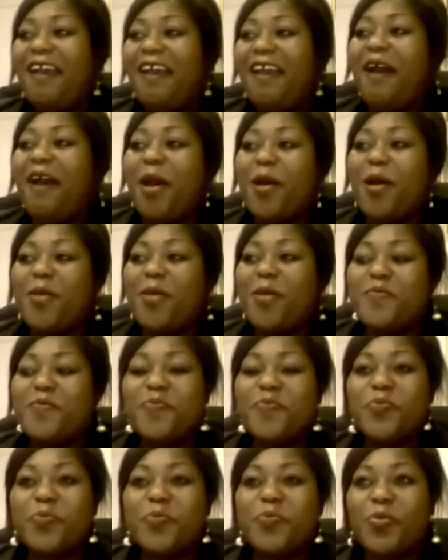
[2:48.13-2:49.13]

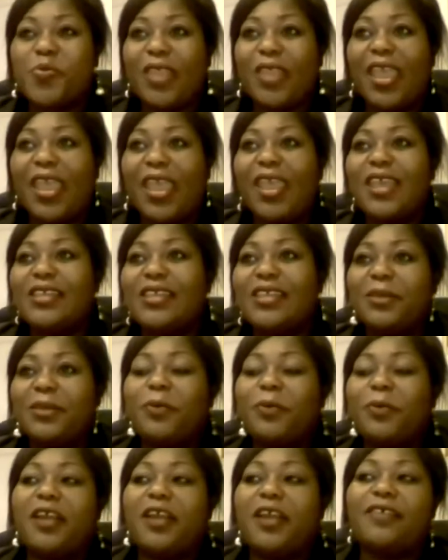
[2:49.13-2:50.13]
And
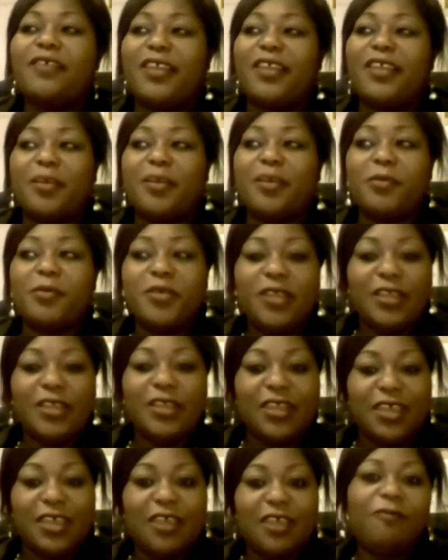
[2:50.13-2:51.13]
part of the
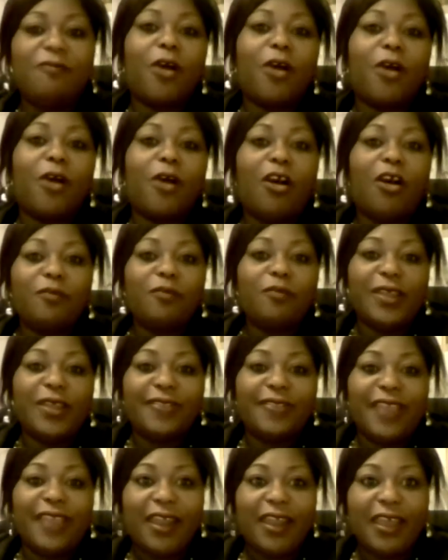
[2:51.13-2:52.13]
community
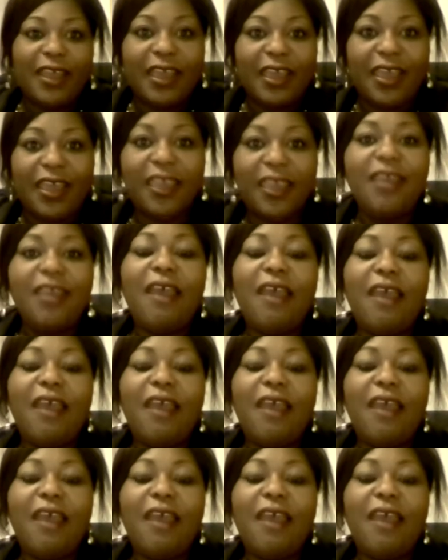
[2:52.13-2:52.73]
involvement that I